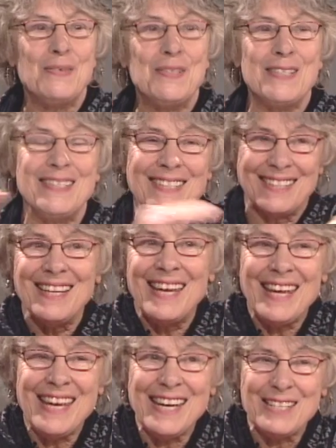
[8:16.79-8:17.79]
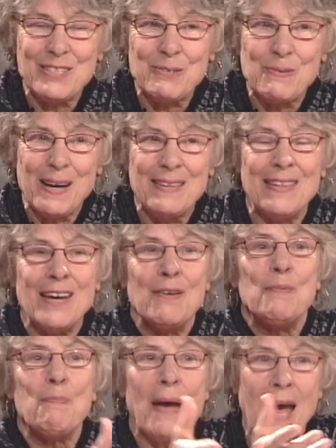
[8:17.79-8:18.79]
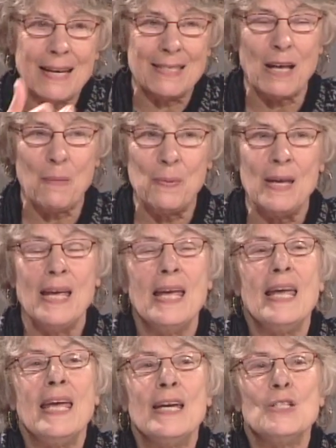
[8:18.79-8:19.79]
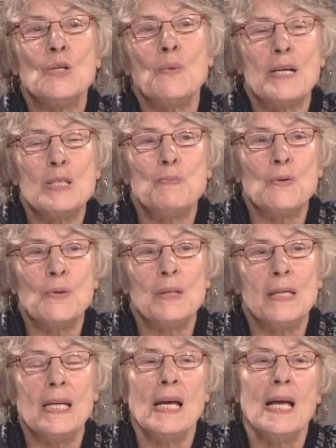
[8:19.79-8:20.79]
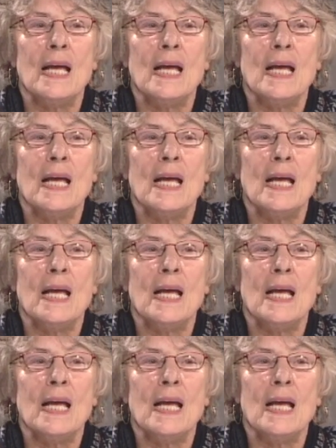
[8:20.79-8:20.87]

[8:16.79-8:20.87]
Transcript: so it just hits right there and backs up into West Berkeley.